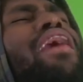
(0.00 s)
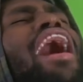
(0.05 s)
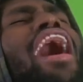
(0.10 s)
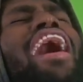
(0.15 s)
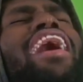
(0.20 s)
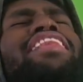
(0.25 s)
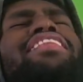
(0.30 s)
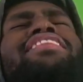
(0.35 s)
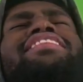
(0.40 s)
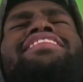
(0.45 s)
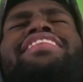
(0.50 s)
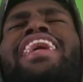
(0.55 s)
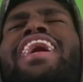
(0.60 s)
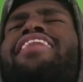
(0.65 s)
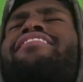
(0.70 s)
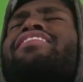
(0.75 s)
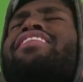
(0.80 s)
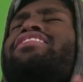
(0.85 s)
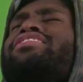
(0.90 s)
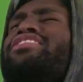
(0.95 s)
Limit
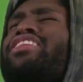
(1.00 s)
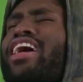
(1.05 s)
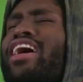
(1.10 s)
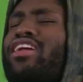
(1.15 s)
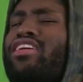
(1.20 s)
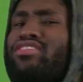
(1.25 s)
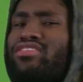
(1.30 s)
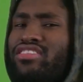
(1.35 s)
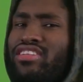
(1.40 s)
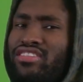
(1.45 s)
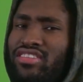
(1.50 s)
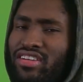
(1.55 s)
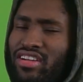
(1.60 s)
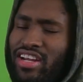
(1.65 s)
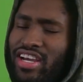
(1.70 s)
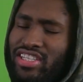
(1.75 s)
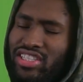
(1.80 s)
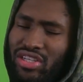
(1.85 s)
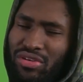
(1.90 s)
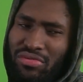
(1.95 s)
David channel. Sister
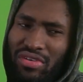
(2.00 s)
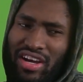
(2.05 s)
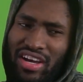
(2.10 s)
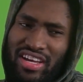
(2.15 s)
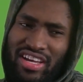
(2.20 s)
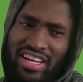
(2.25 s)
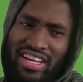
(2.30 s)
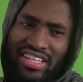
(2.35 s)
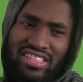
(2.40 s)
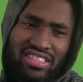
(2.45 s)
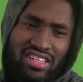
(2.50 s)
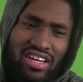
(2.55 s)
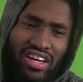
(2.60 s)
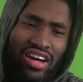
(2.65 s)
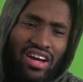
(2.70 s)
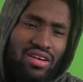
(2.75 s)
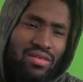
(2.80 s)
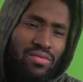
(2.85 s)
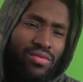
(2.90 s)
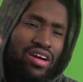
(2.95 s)
Nation, what is
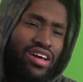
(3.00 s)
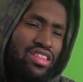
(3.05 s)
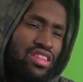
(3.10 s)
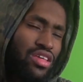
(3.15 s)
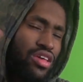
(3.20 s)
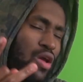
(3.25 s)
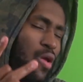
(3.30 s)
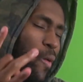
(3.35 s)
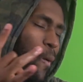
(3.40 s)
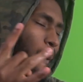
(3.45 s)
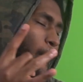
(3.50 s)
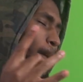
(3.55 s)
good with you?